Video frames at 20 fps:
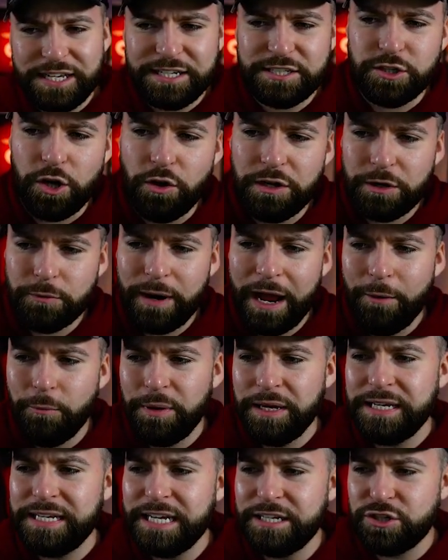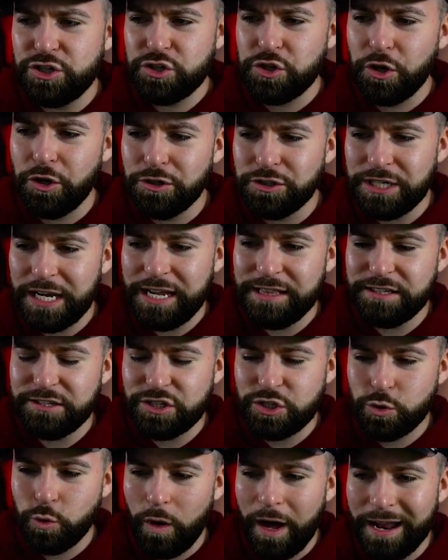it's only right we get Scholes in the
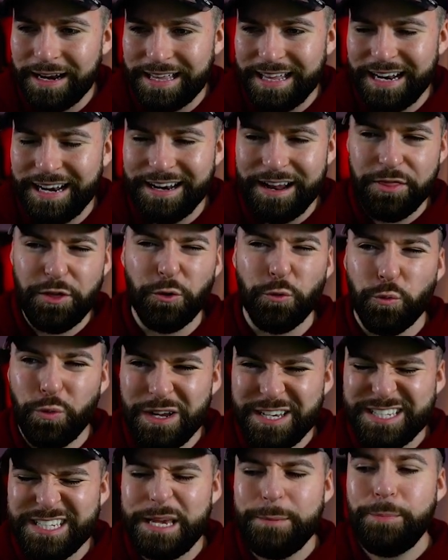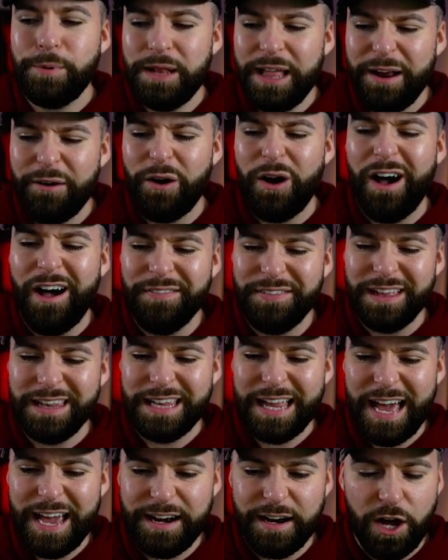squad, get another risky player on the
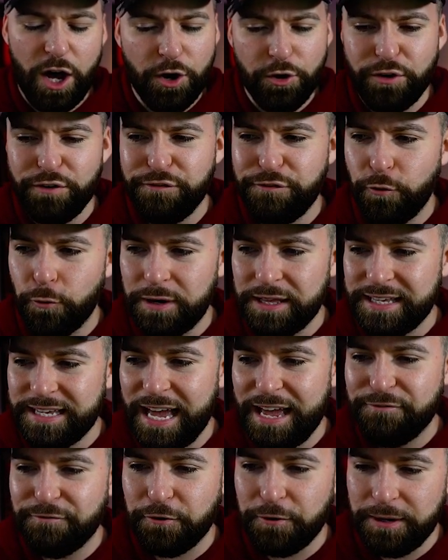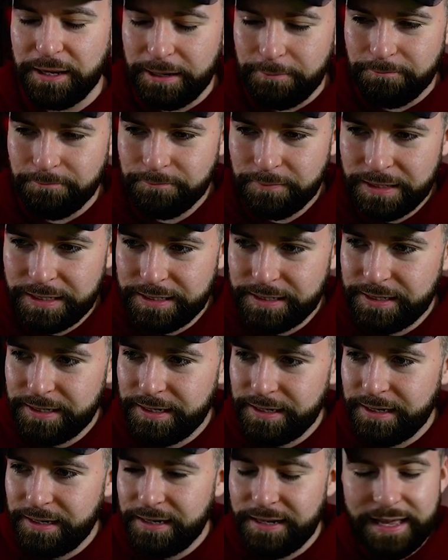line, 140k for him.
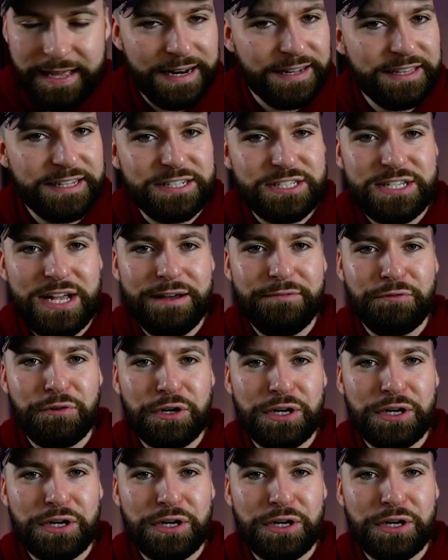And I think it's time for a